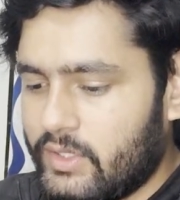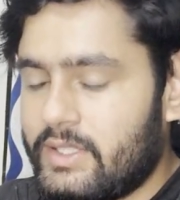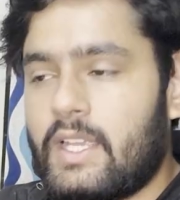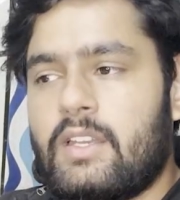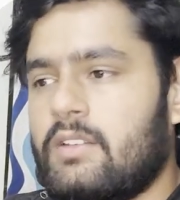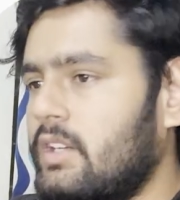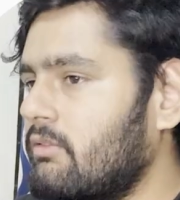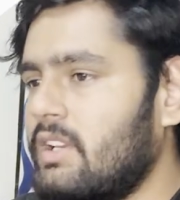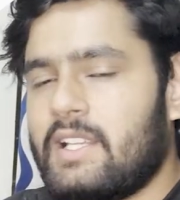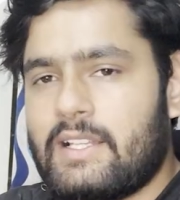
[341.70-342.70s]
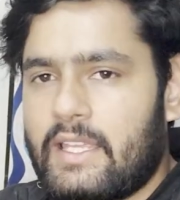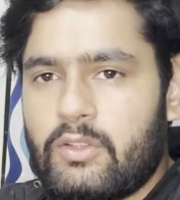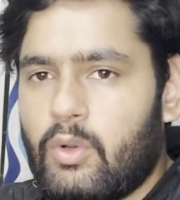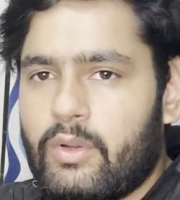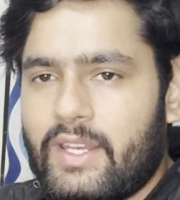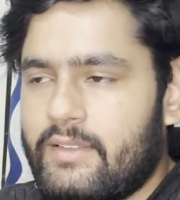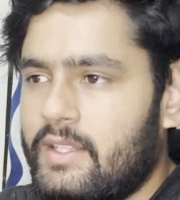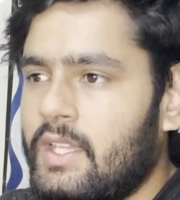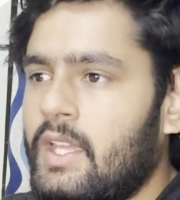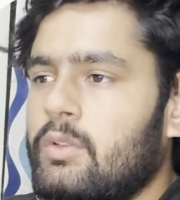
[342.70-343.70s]
It will like go
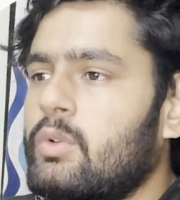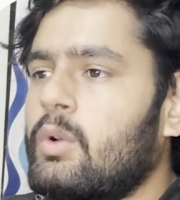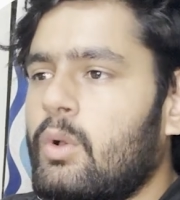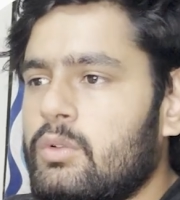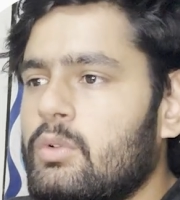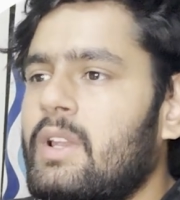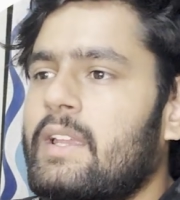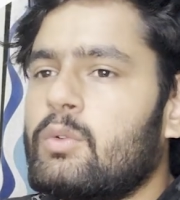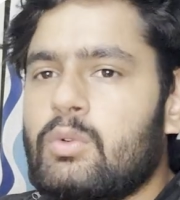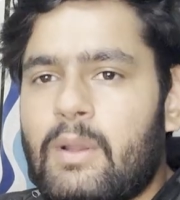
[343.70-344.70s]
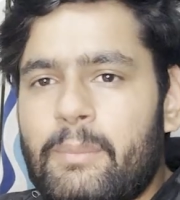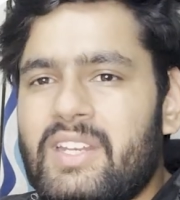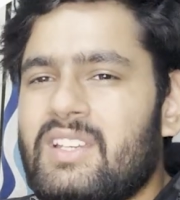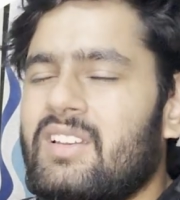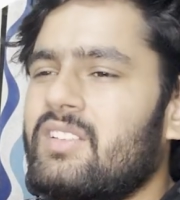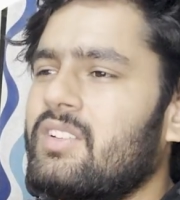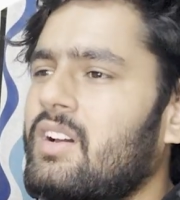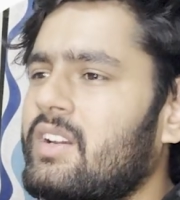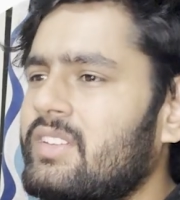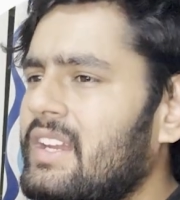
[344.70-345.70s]
crazy. You can also like do competitor
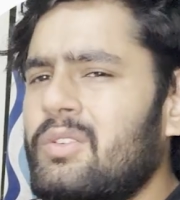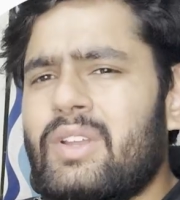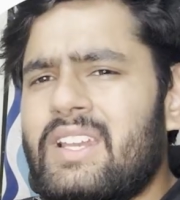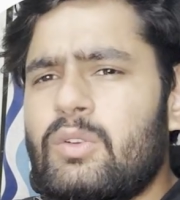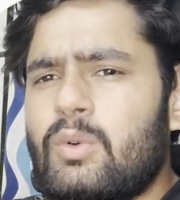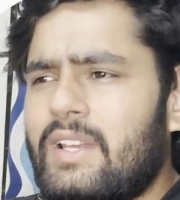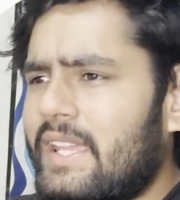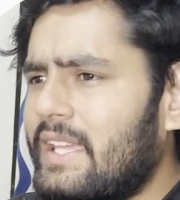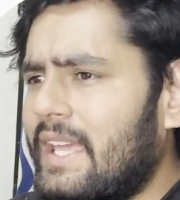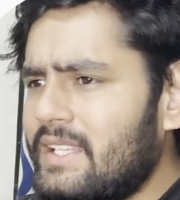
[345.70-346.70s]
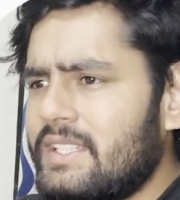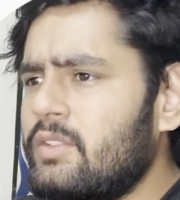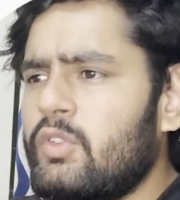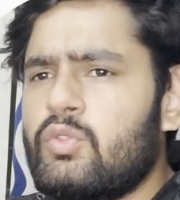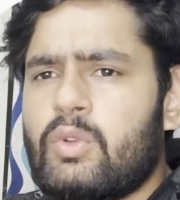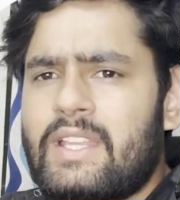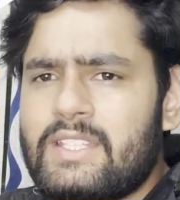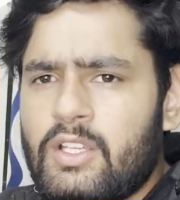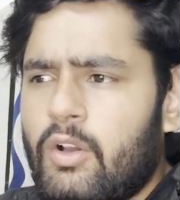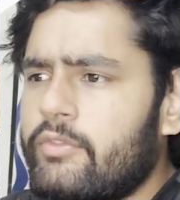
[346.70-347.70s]
research, and you can do like anything which you can
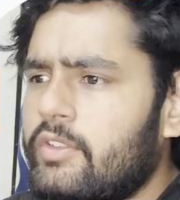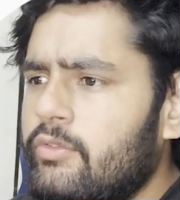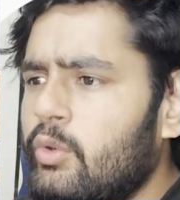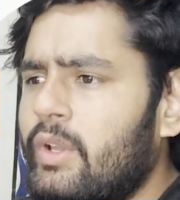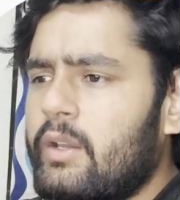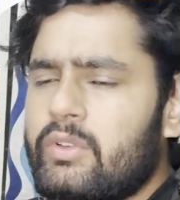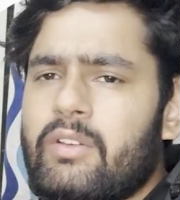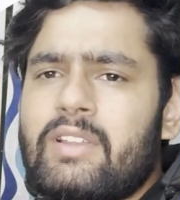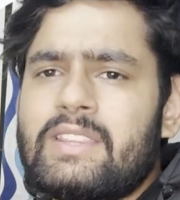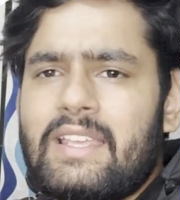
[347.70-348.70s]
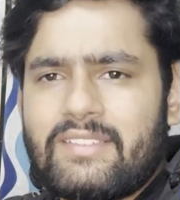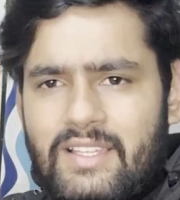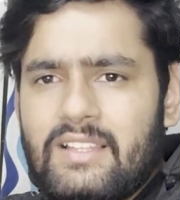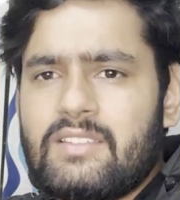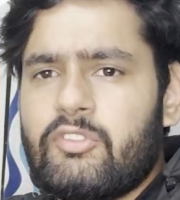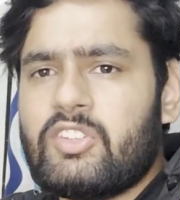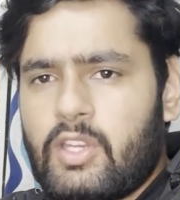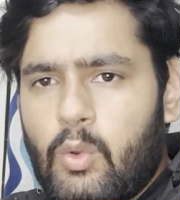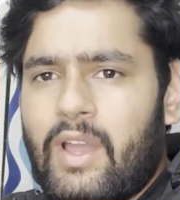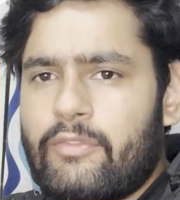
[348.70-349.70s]
think of if you have given the skills which
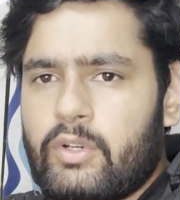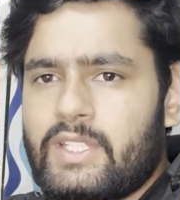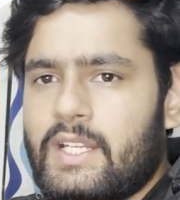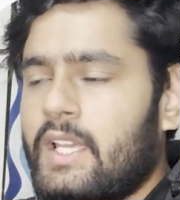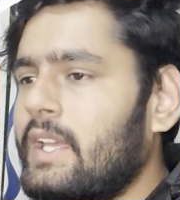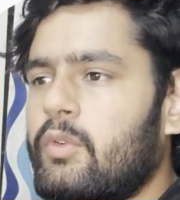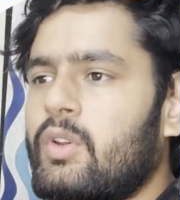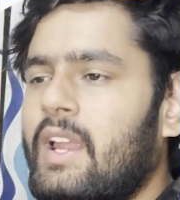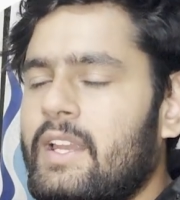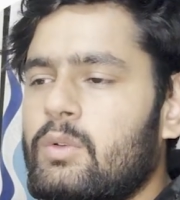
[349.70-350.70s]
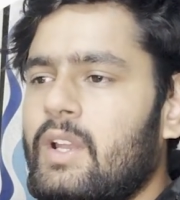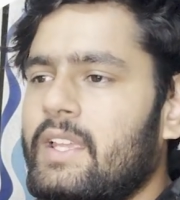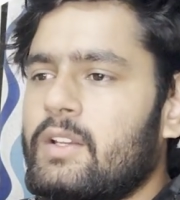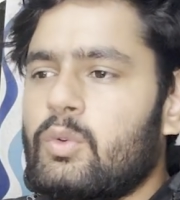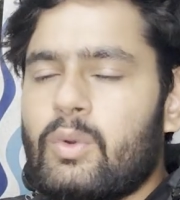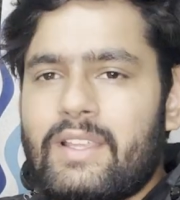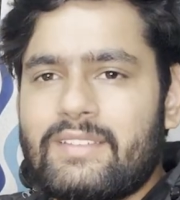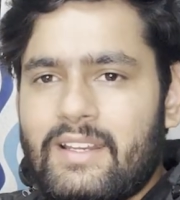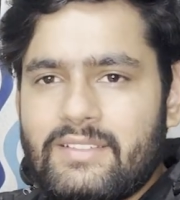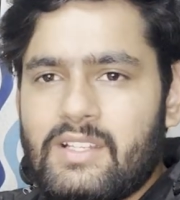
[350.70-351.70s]
require for that. If you try to like do a
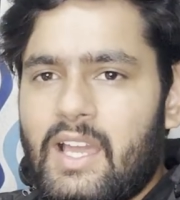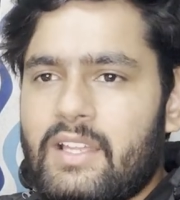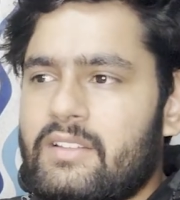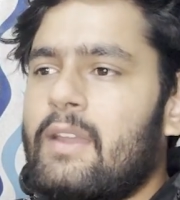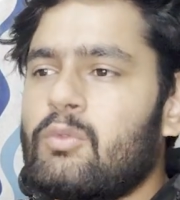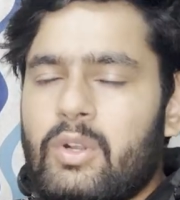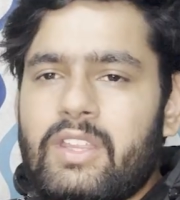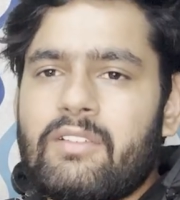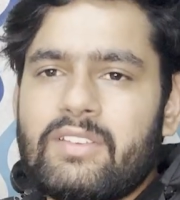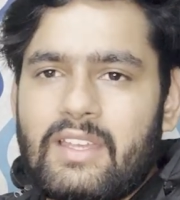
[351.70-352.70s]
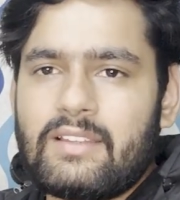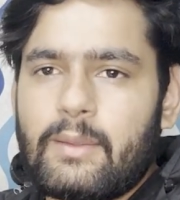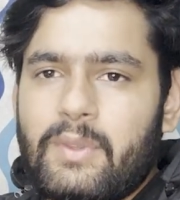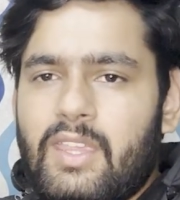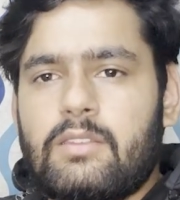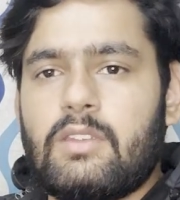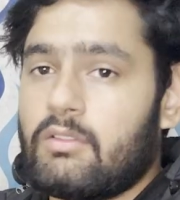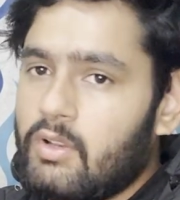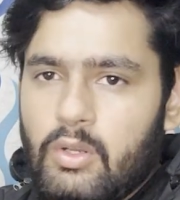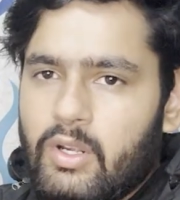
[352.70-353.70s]
search task, have not given search APIs,
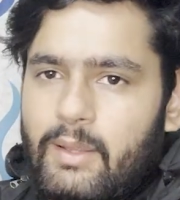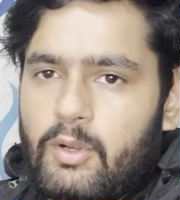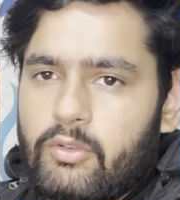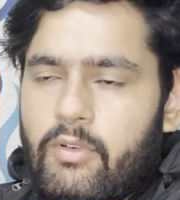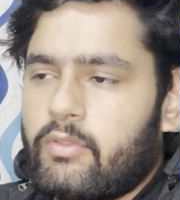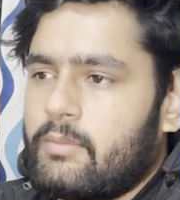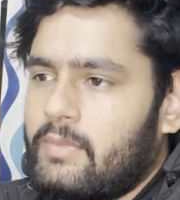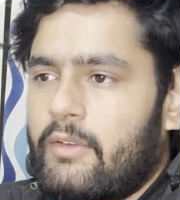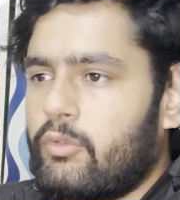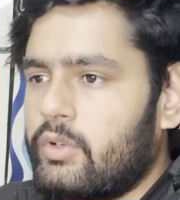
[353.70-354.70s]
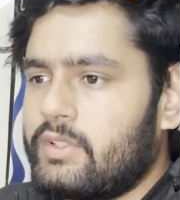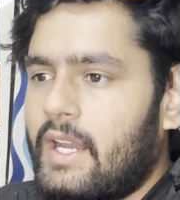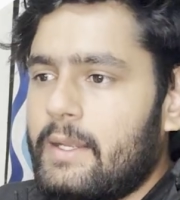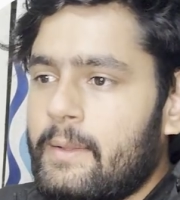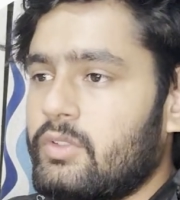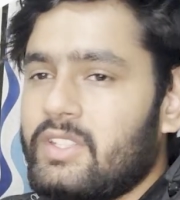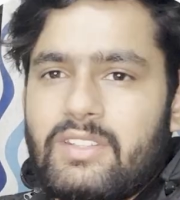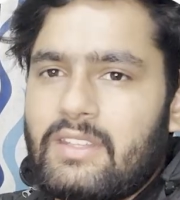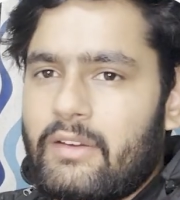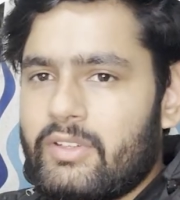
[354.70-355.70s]
it will not able to perform, of course, right? So this
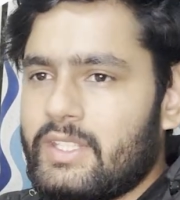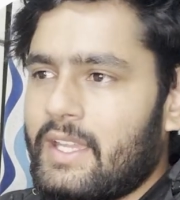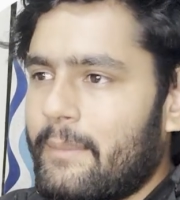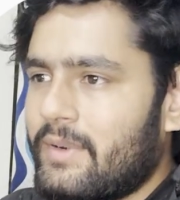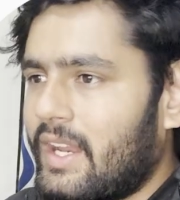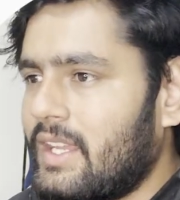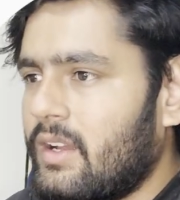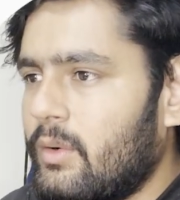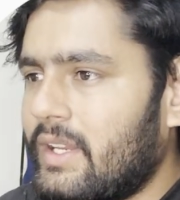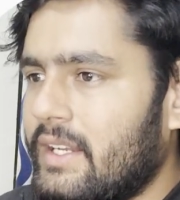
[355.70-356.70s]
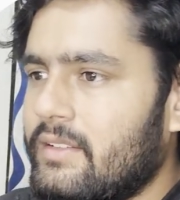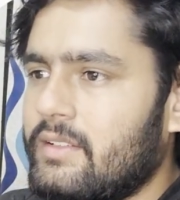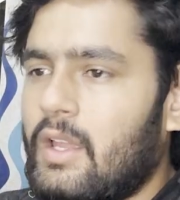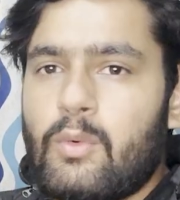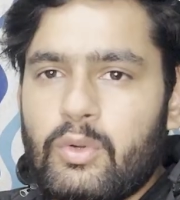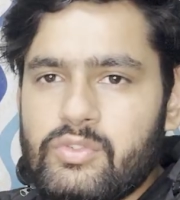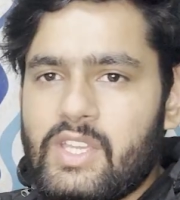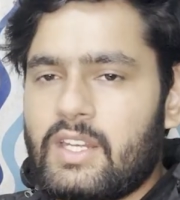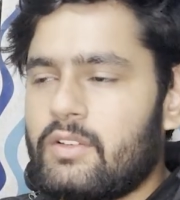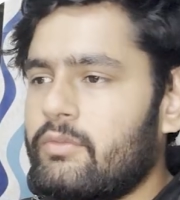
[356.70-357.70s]
is everything I'm trying out and I want to
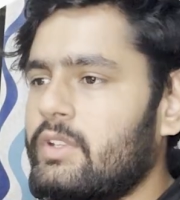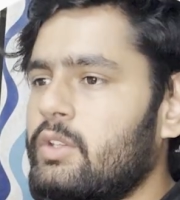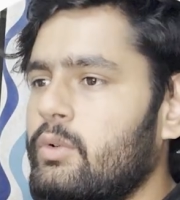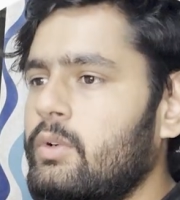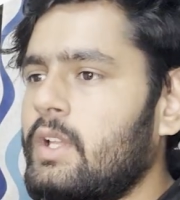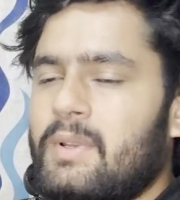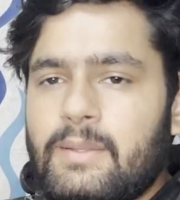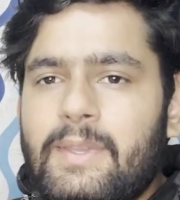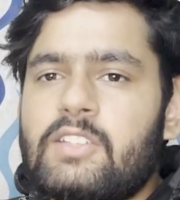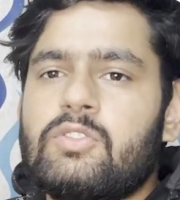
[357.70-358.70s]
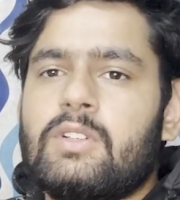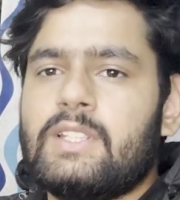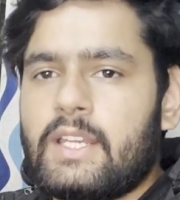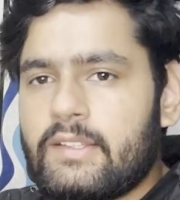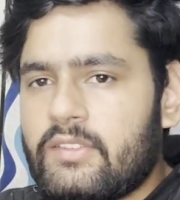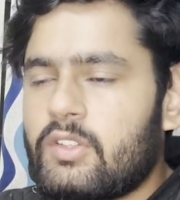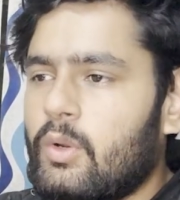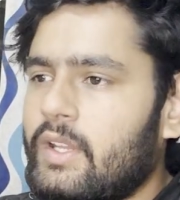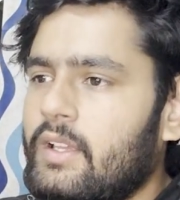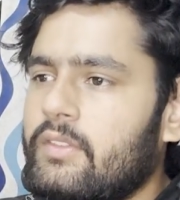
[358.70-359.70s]
share it with you. Please make sure there is a
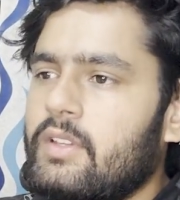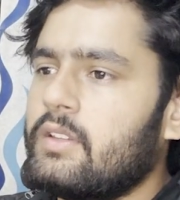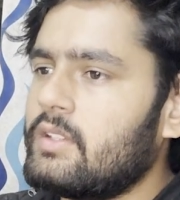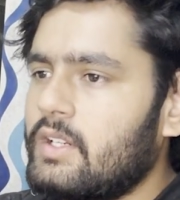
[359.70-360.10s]
security concerns.